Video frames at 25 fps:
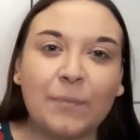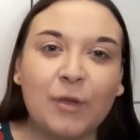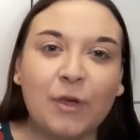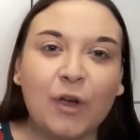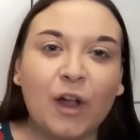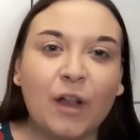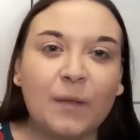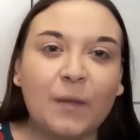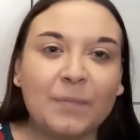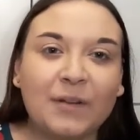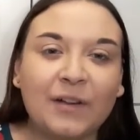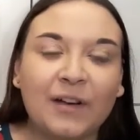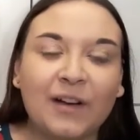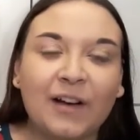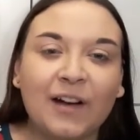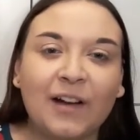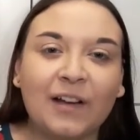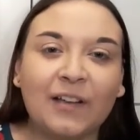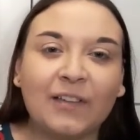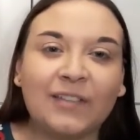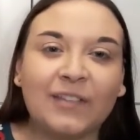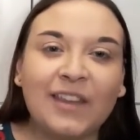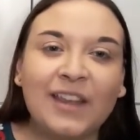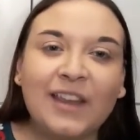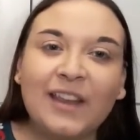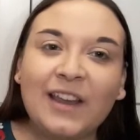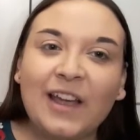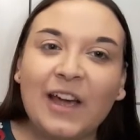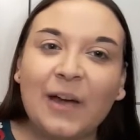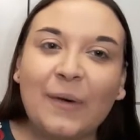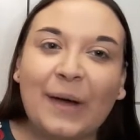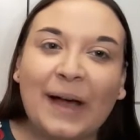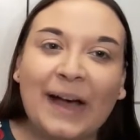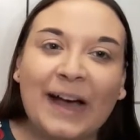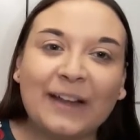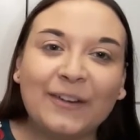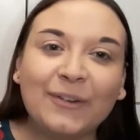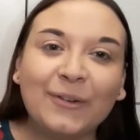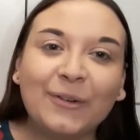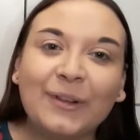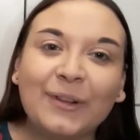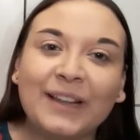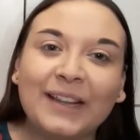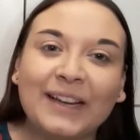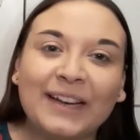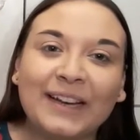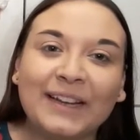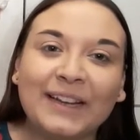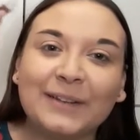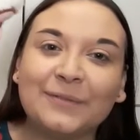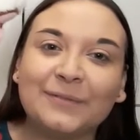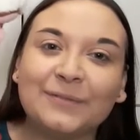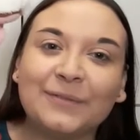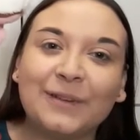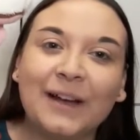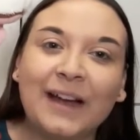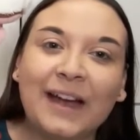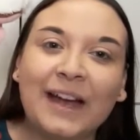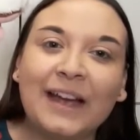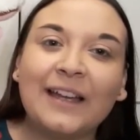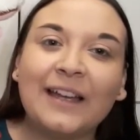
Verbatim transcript: pure because, you know, adult life.